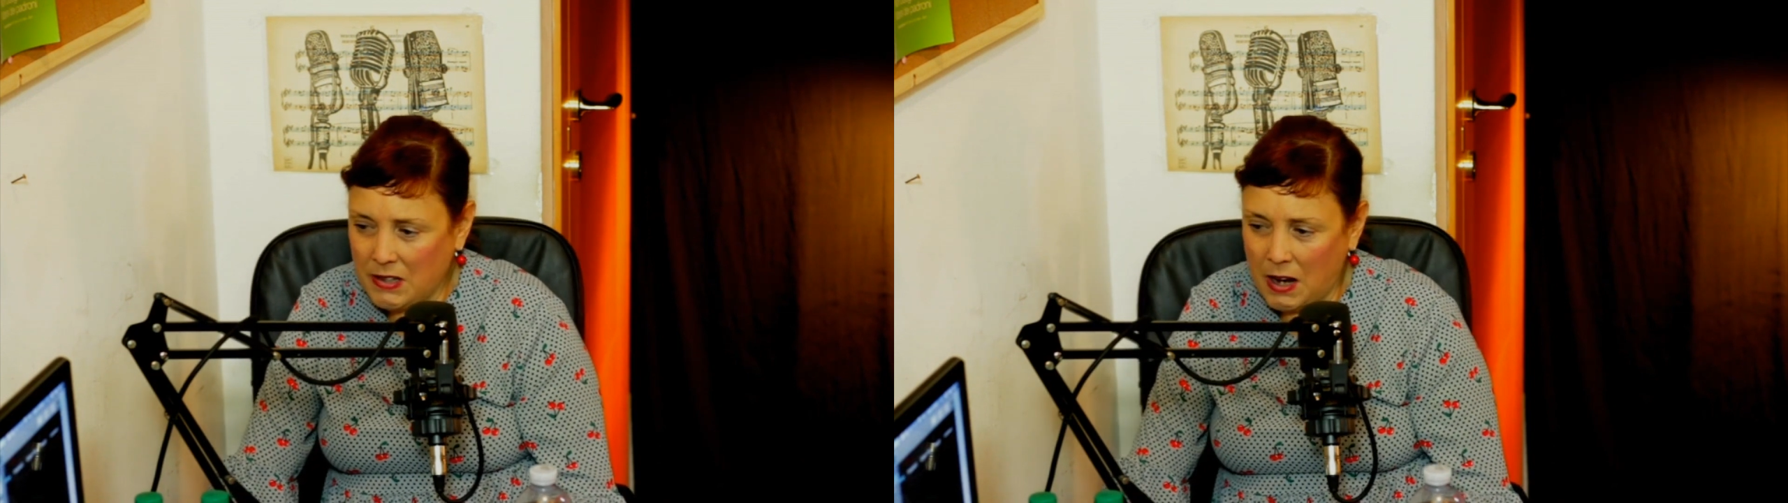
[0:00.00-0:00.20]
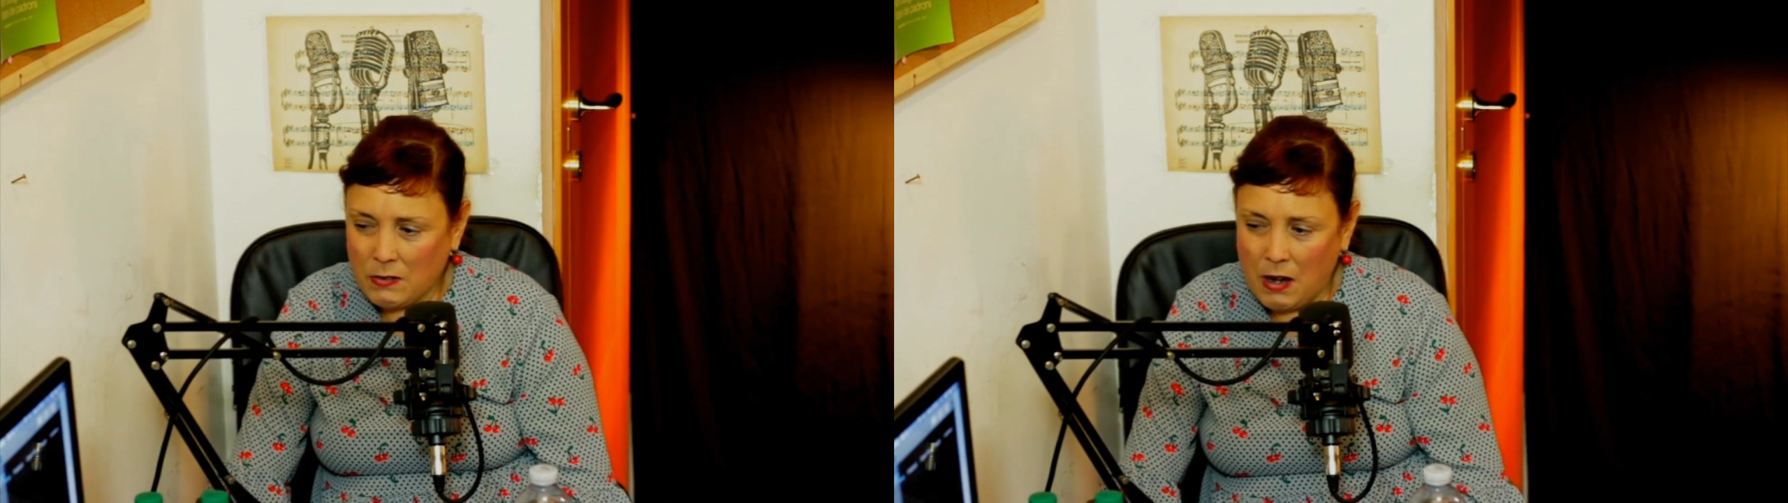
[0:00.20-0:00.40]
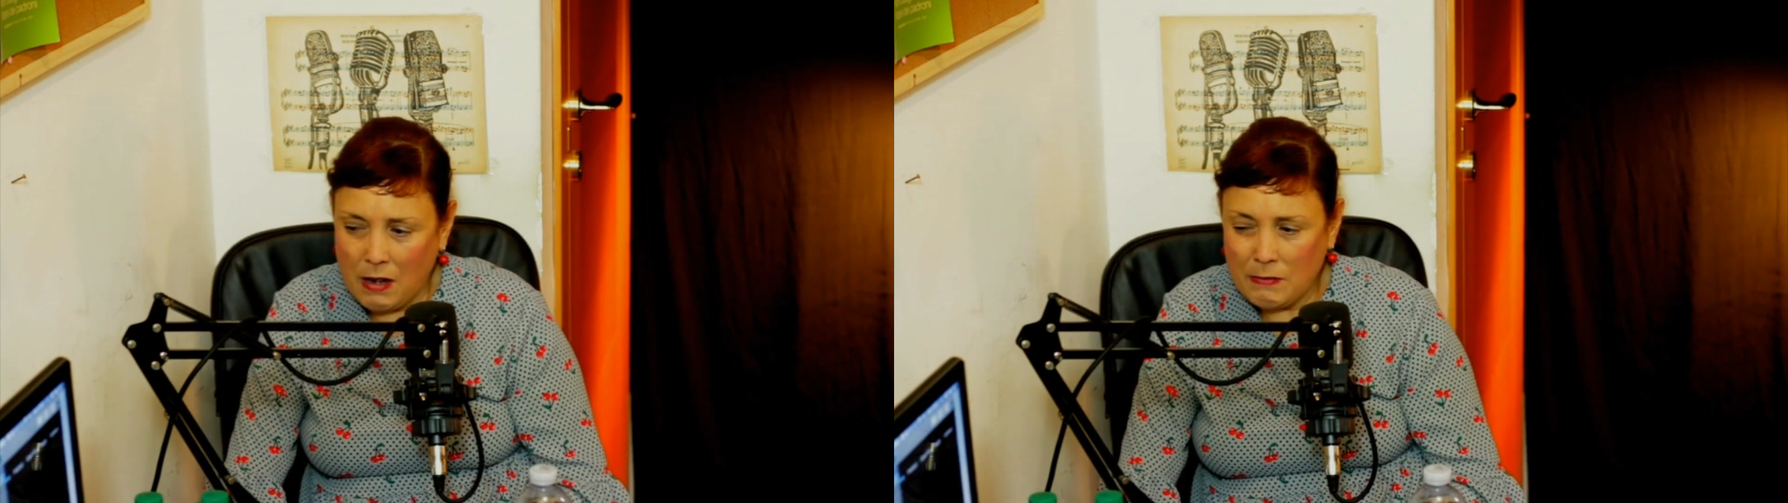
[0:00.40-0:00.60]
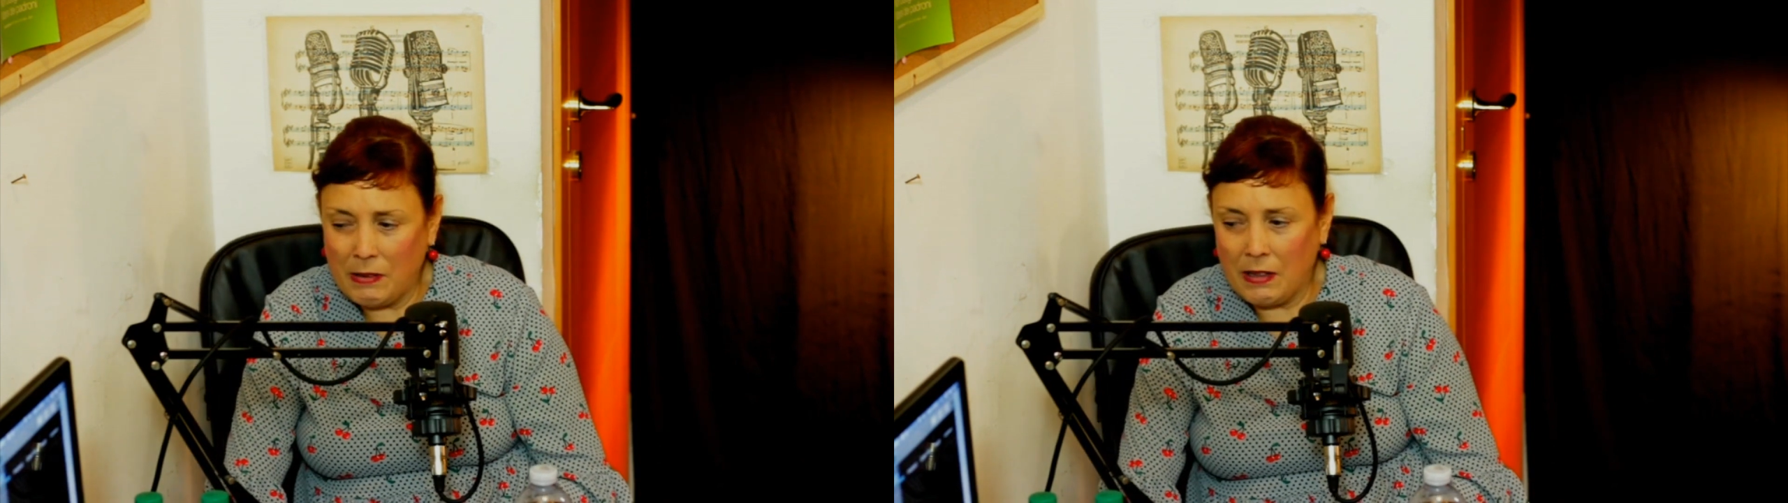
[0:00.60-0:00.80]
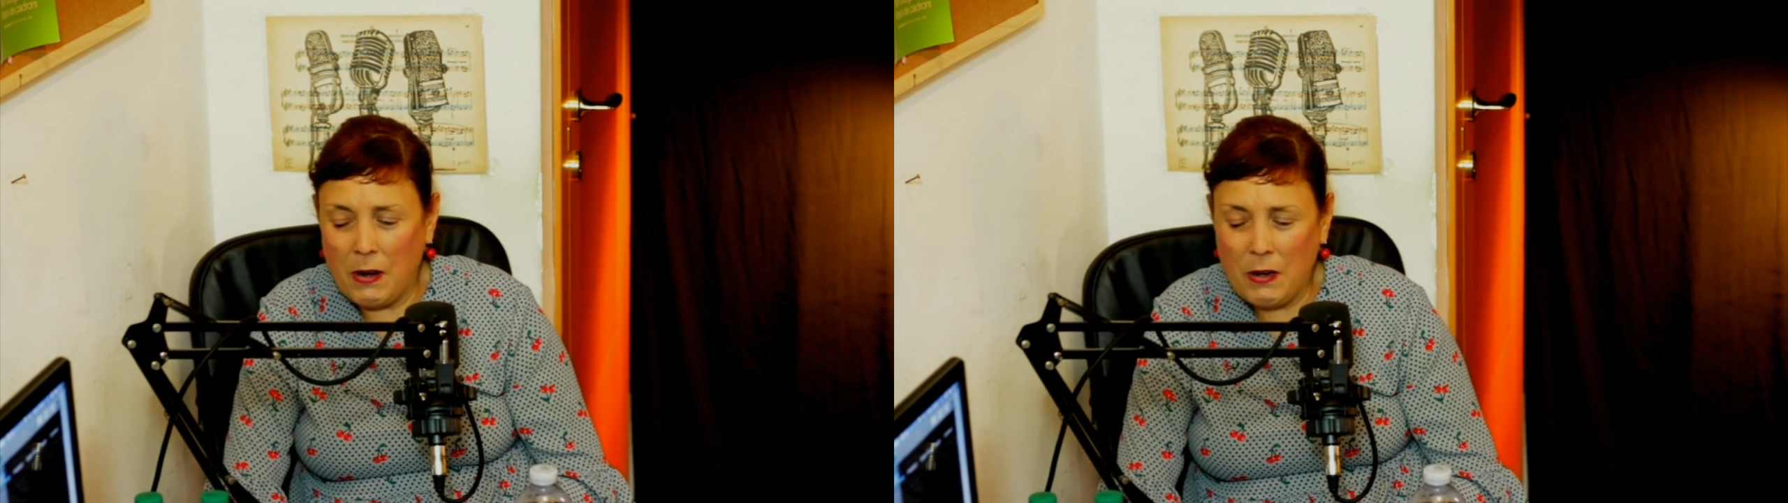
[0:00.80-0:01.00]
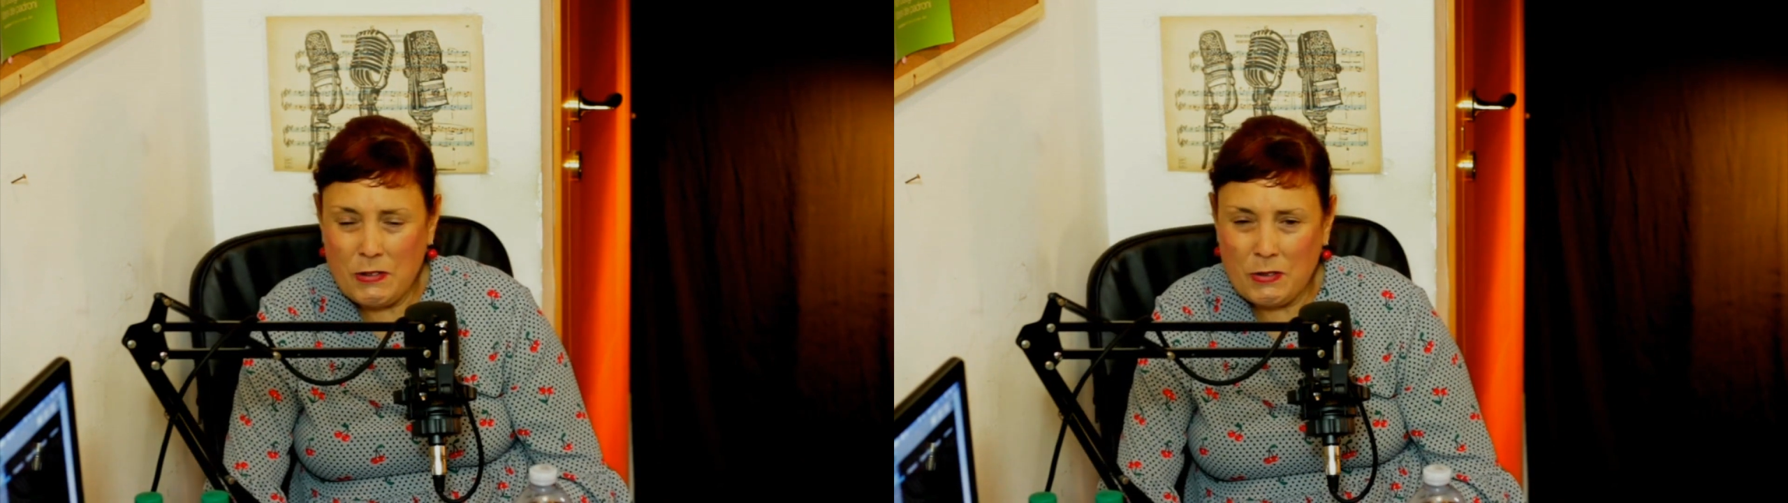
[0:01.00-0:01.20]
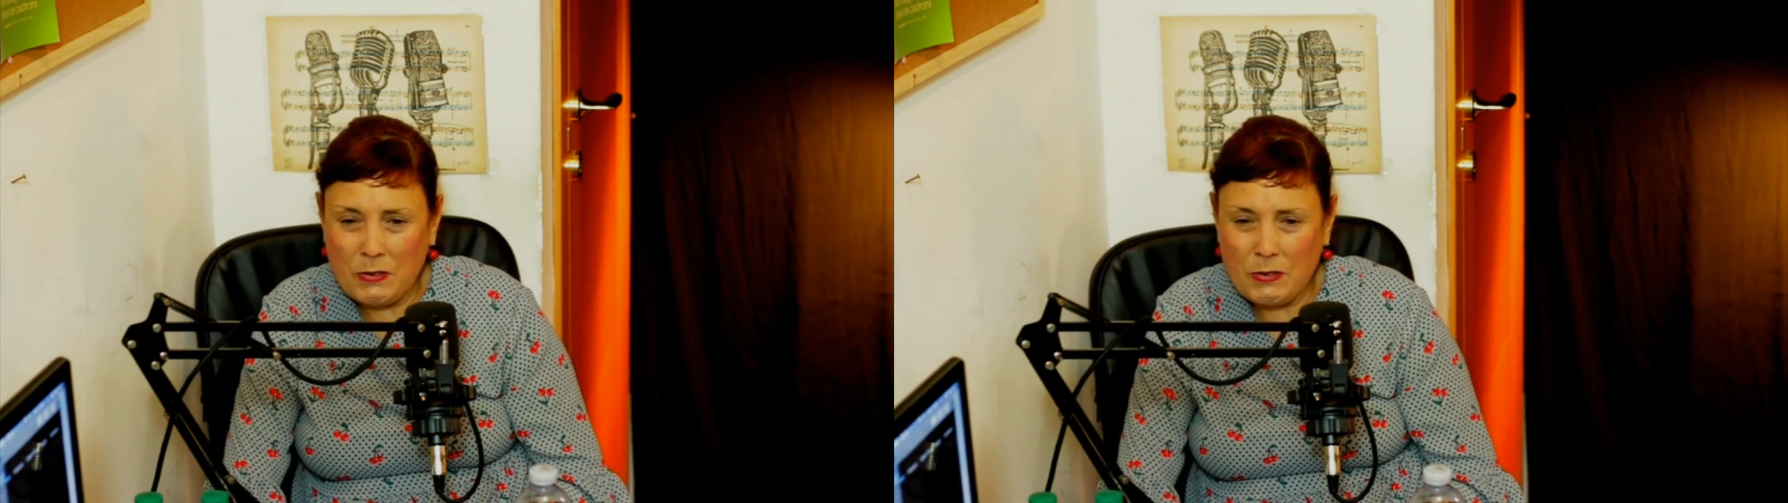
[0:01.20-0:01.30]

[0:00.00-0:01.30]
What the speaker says: now gotten big also in